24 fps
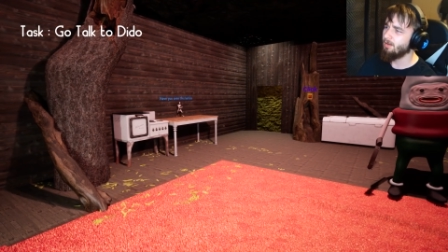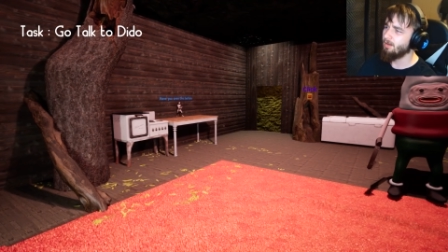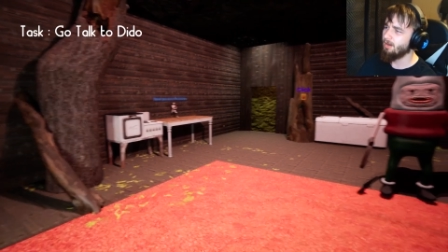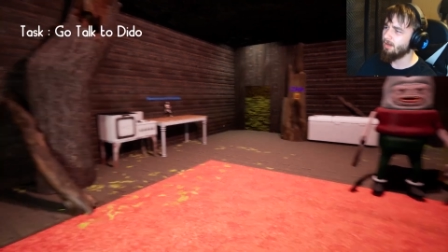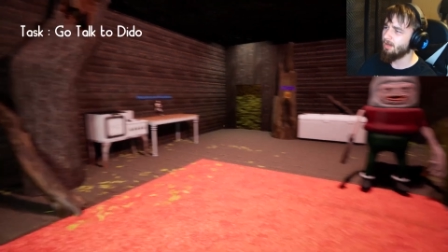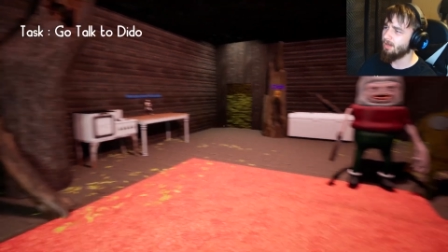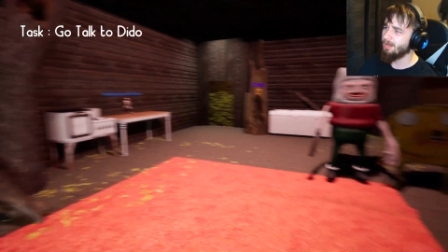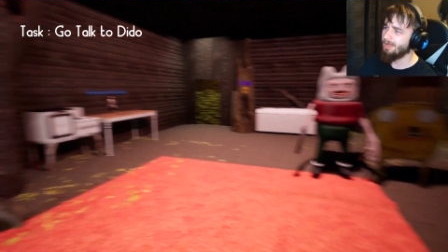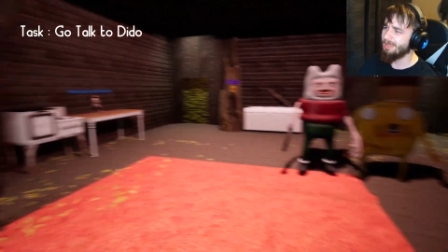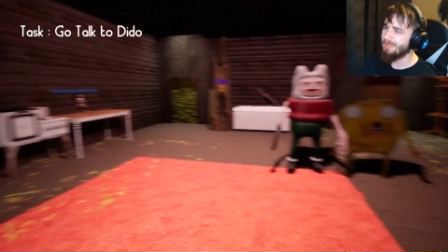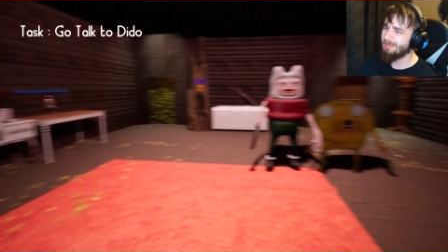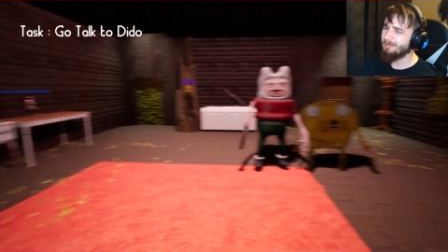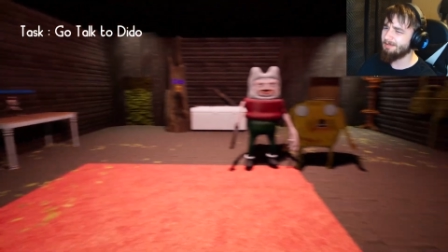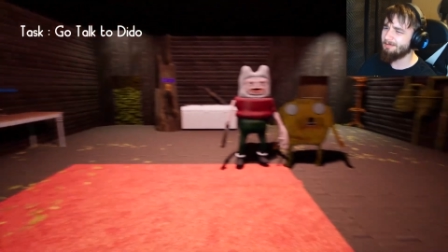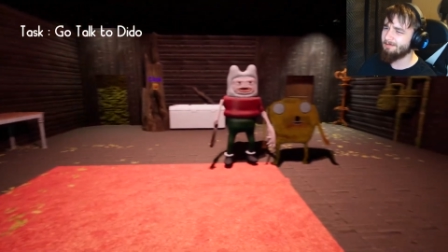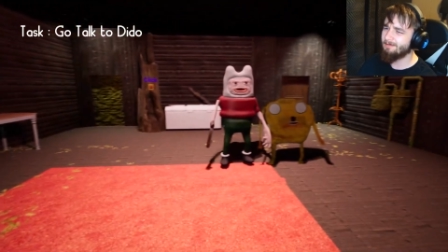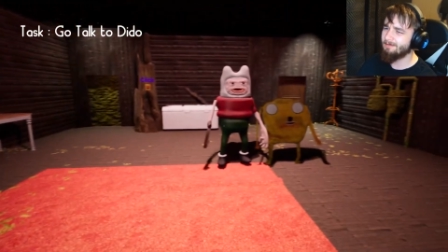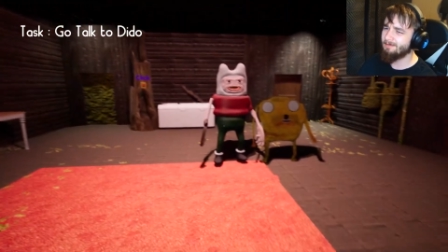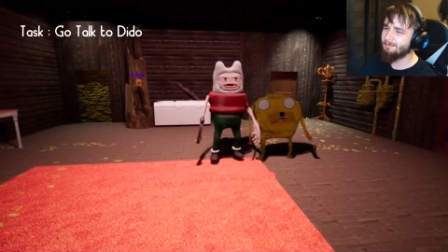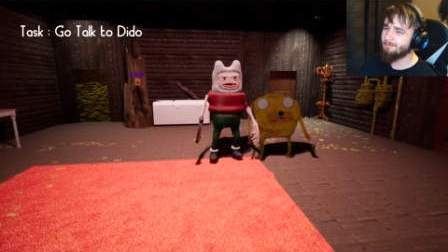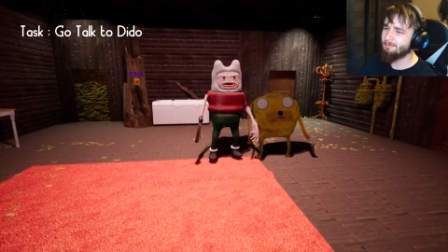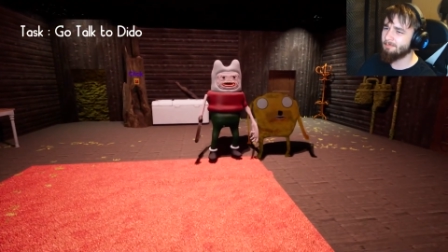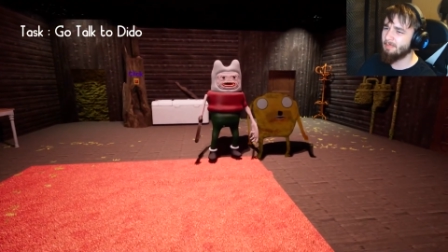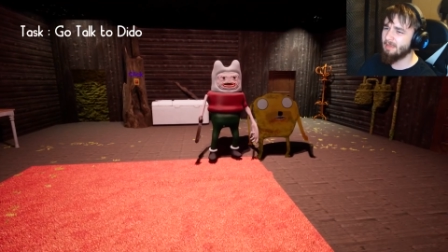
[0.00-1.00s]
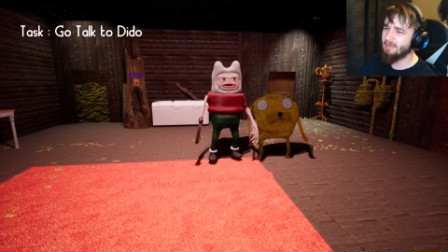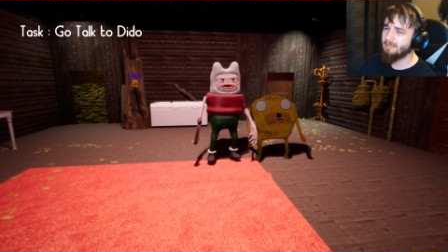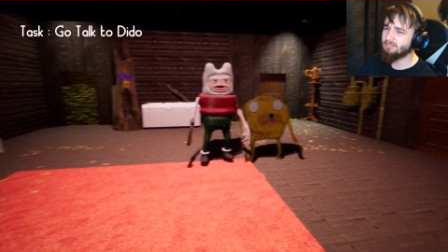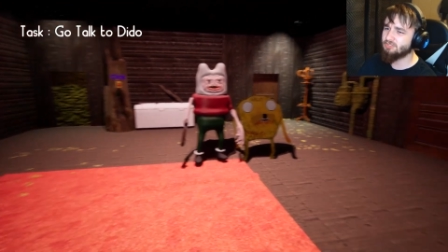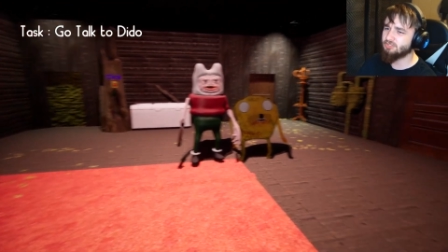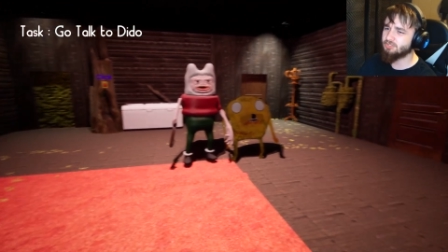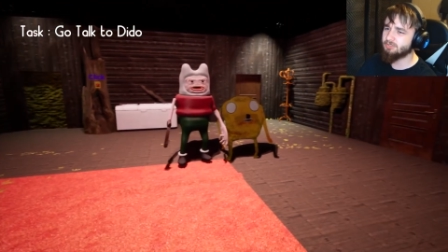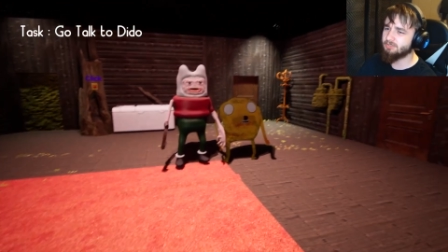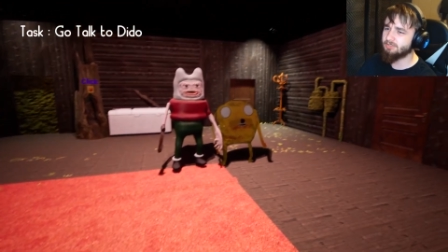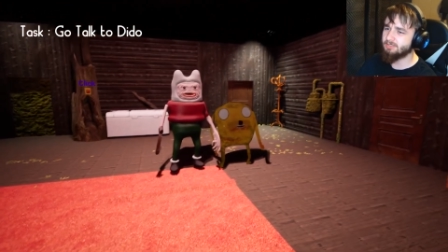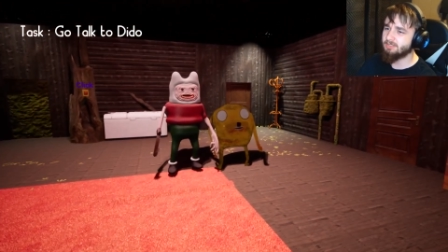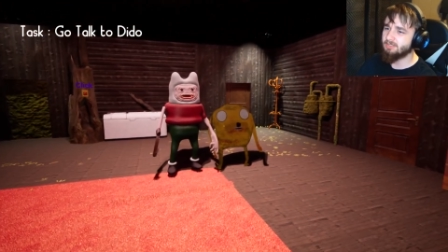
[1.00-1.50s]
I am
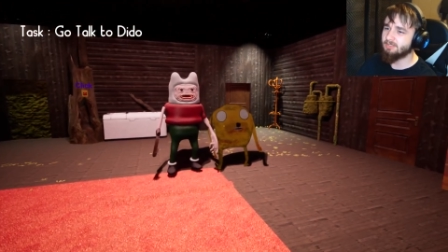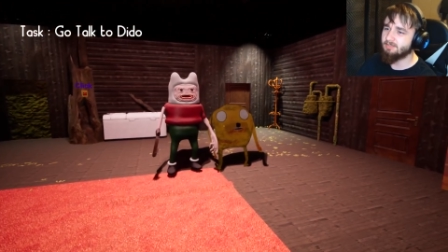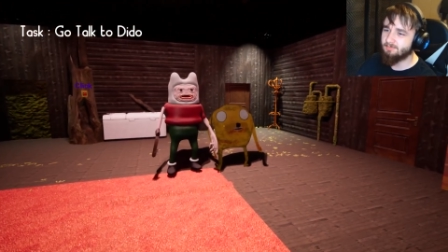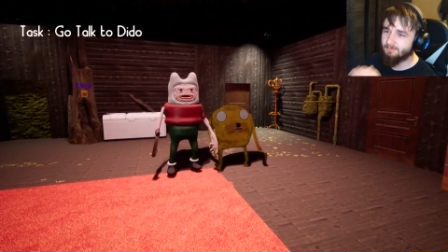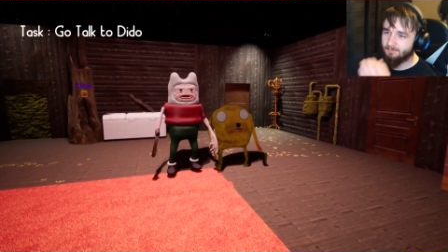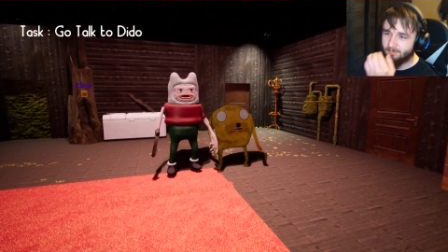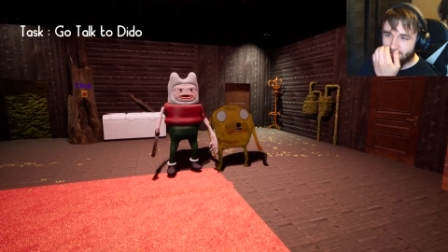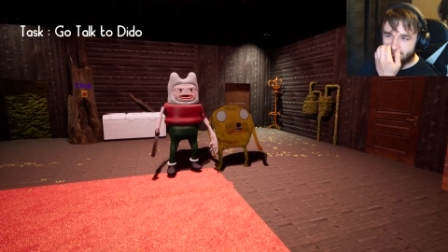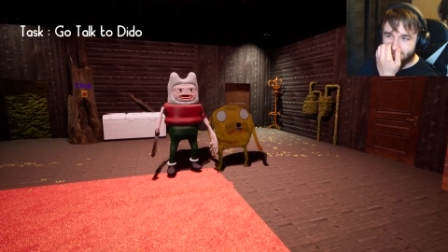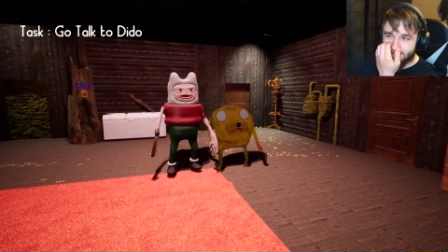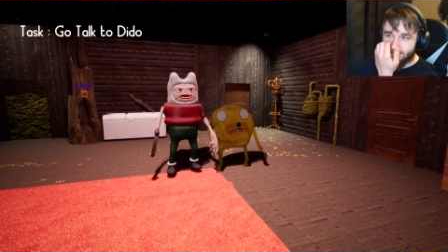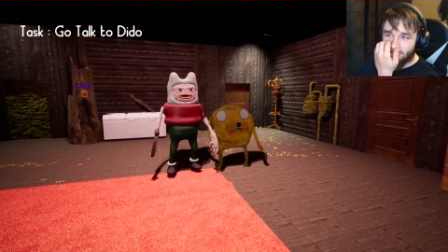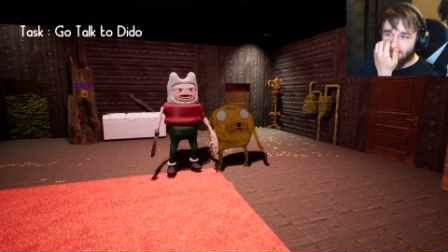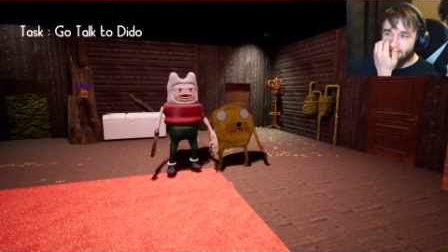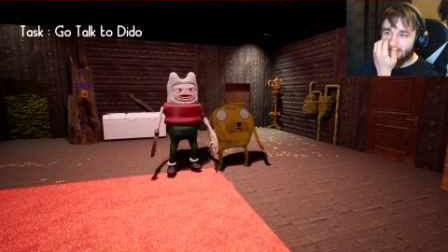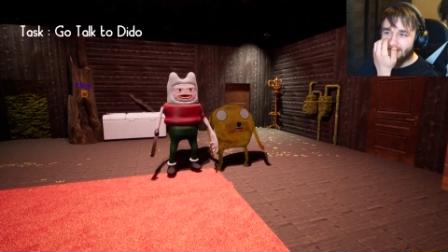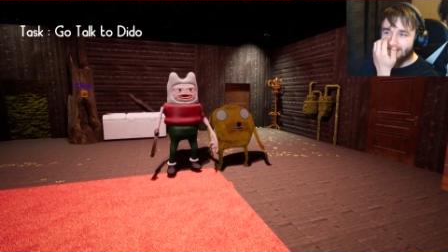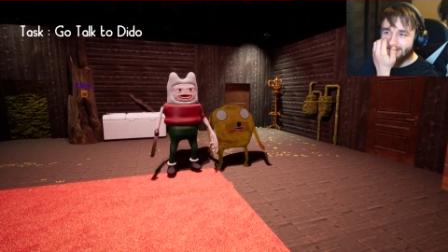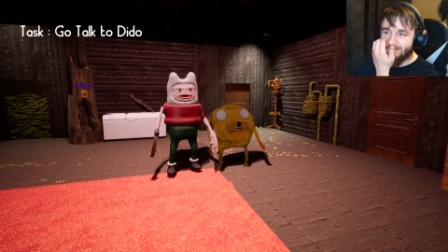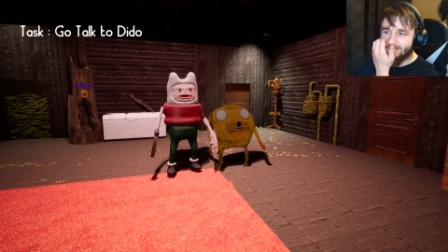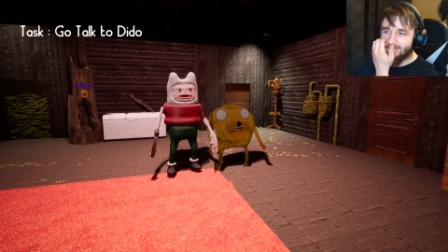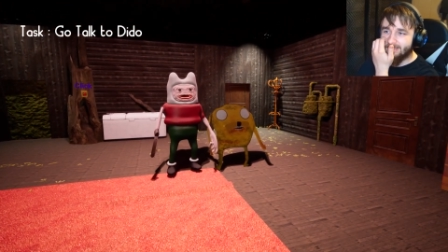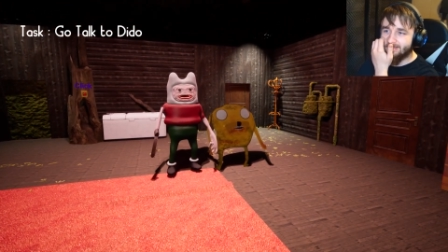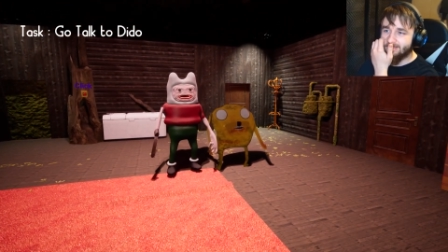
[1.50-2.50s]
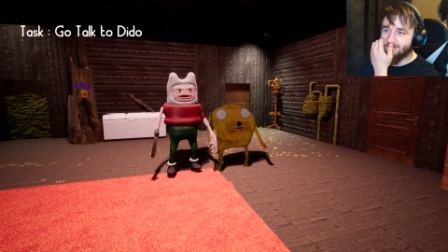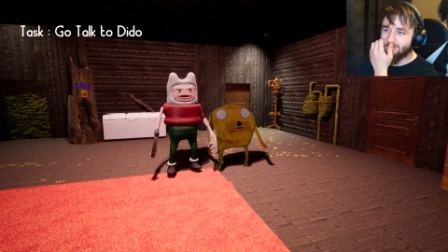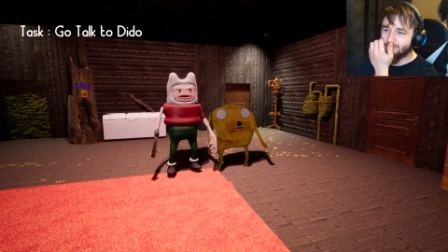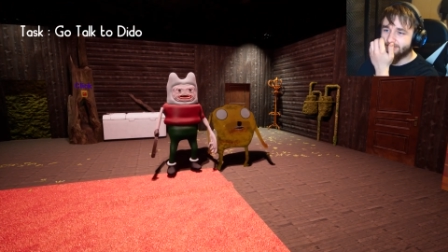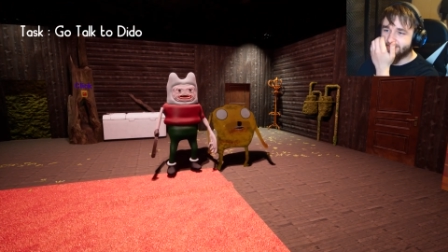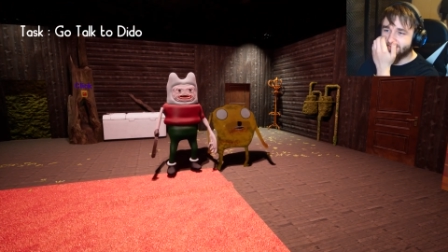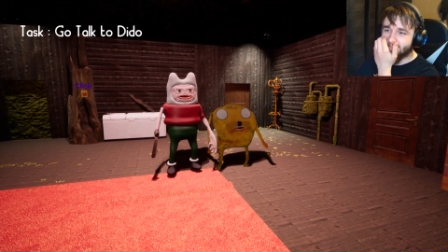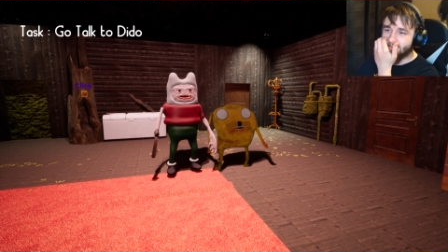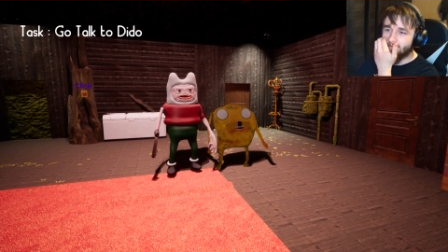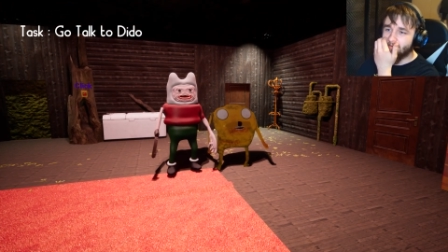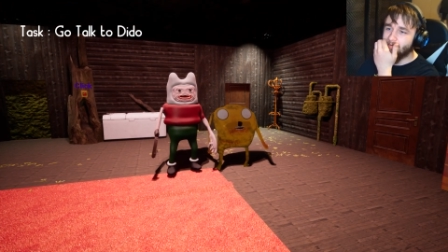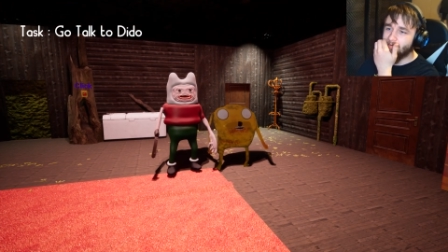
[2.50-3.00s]
majorly confused already. There
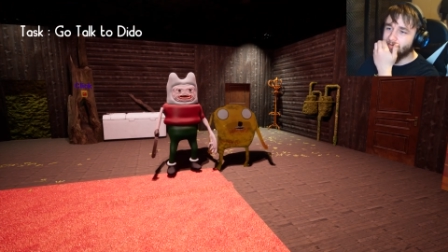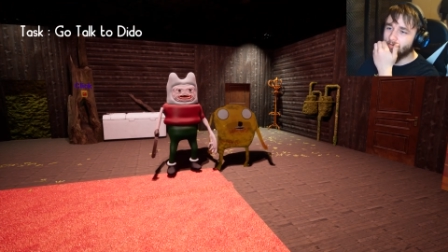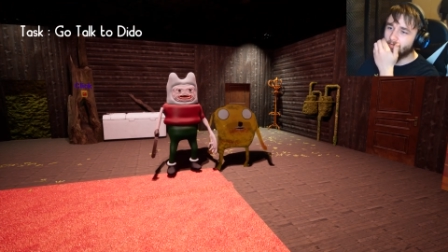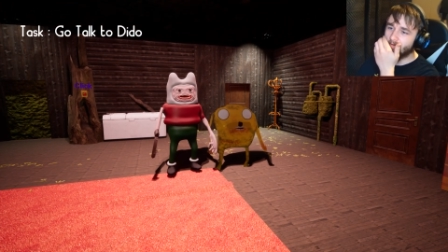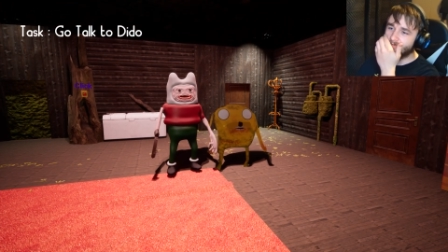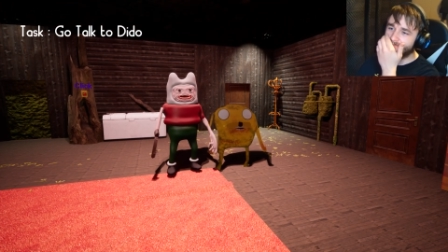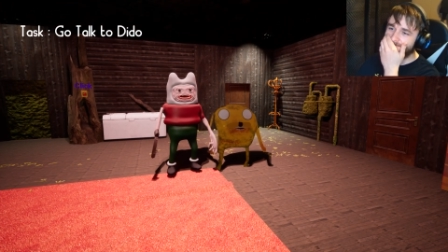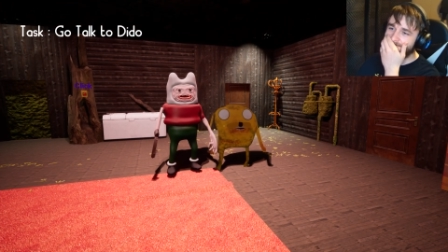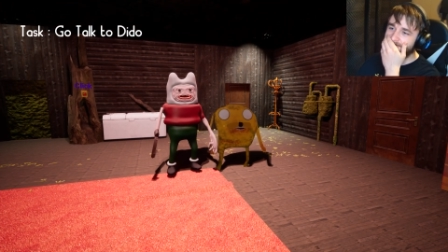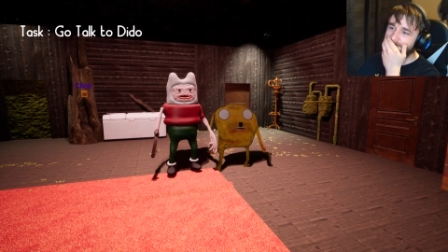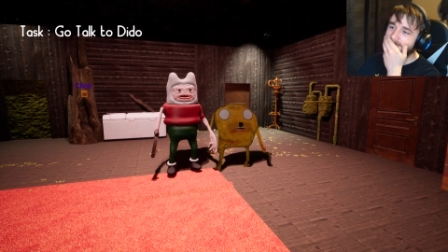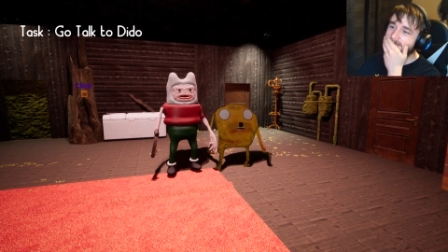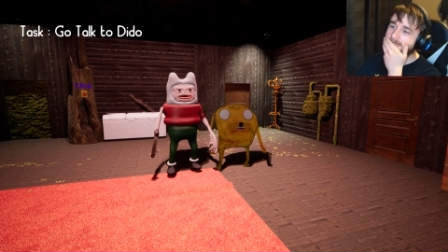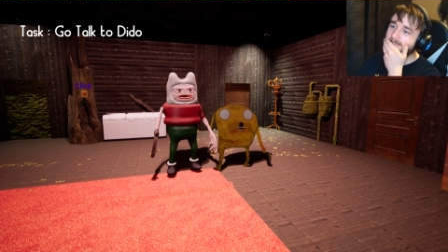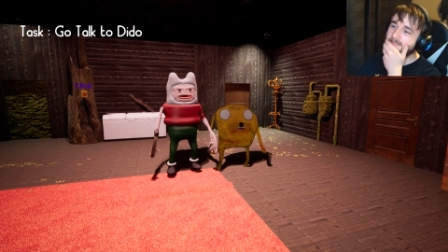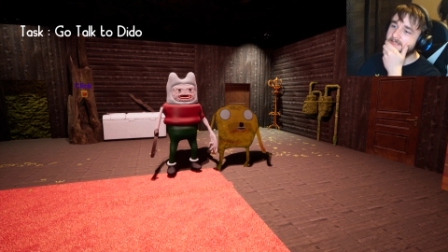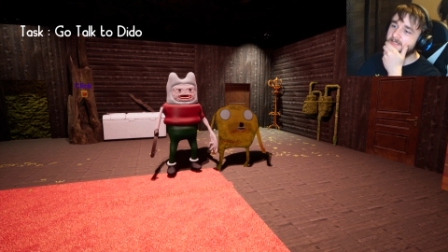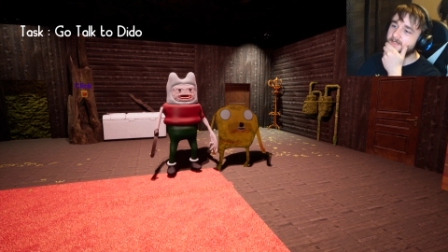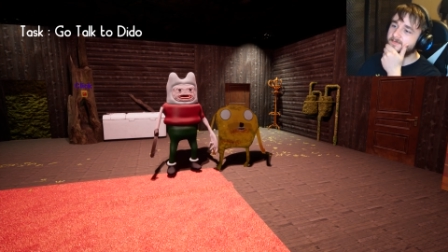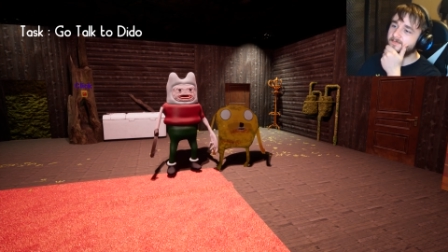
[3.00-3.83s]
is a horrifying